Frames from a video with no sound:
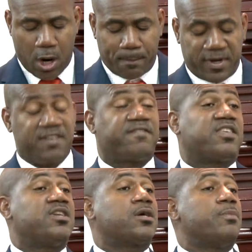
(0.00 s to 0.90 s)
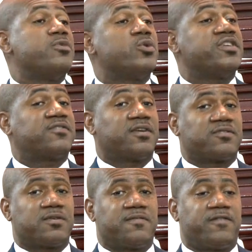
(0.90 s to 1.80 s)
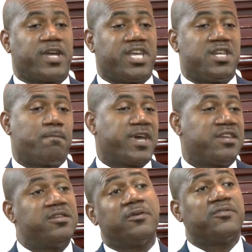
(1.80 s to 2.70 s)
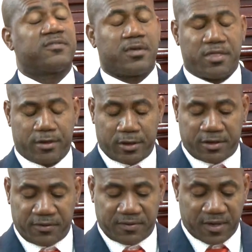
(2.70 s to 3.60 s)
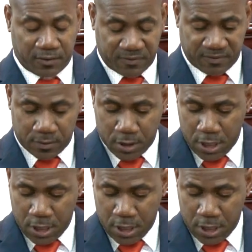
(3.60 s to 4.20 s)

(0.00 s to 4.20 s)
Uplifting Communities for Independence 36.